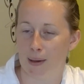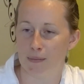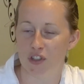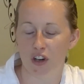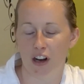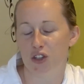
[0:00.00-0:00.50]

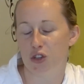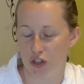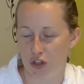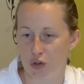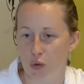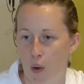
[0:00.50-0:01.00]
a
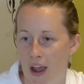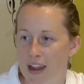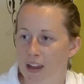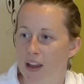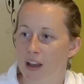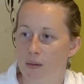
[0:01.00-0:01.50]
traditional way,
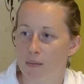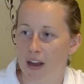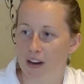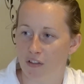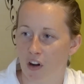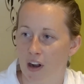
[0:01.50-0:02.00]
but
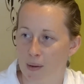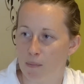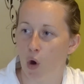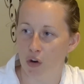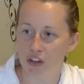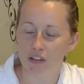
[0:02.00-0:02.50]
very
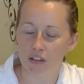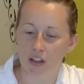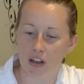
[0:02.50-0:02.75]
modern.